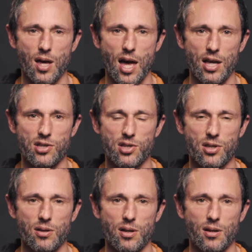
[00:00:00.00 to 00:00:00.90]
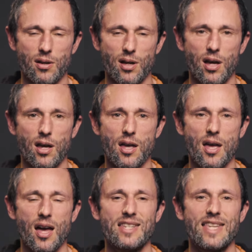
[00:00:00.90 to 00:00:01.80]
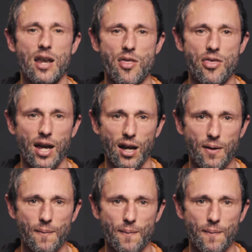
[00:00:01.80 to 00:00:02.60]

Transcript: as a dead thing,